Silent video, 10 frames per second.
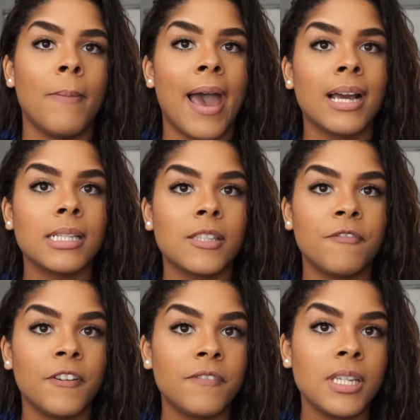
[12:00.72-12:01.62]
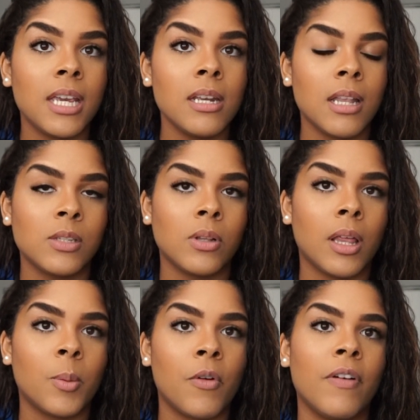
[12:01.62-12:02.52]
max 15. That's what a
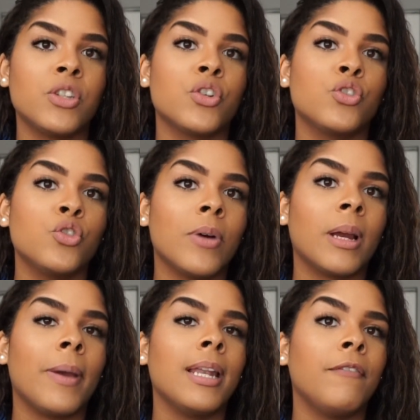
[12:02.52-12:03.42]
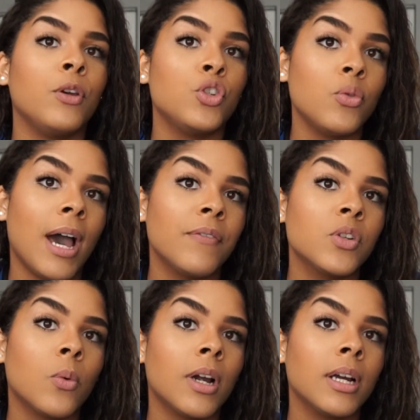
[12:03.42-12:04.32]
lot of professors do recommend if you do have
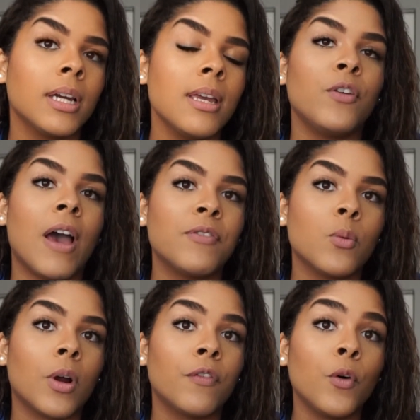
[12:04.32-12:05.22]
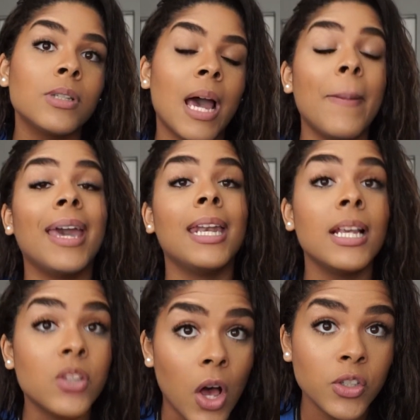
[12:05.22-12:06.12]
to work. If you have to work full-time, it
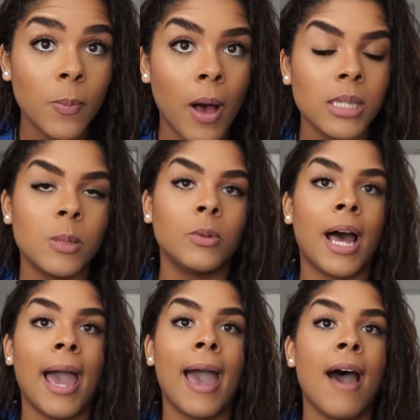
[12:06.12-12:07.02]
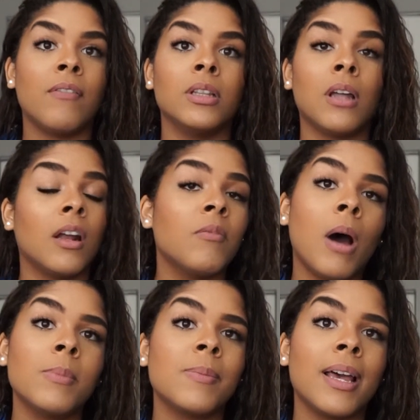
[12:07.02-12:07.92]
is also possible. I have a lot of
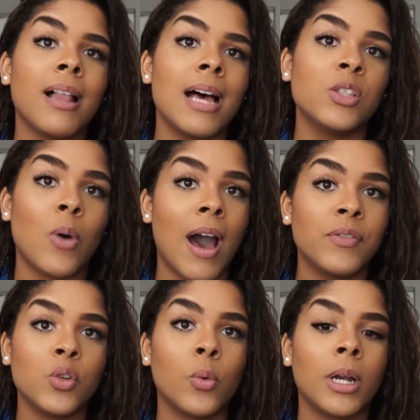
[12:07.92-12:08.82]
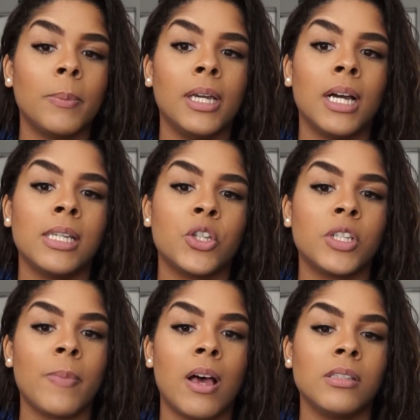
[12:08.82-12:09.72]
moms in my class who have to work because
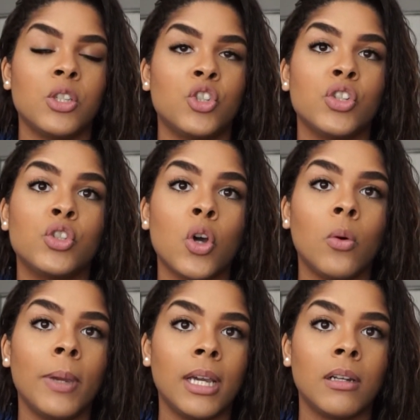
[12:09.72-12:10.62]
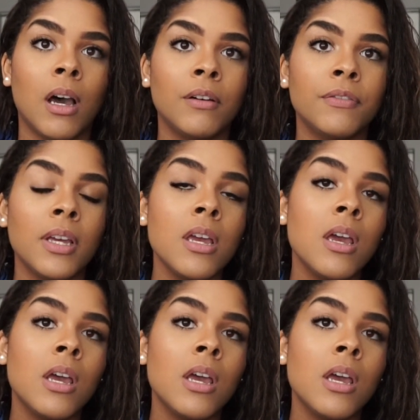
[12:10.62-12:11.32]
their spouses just don't make enough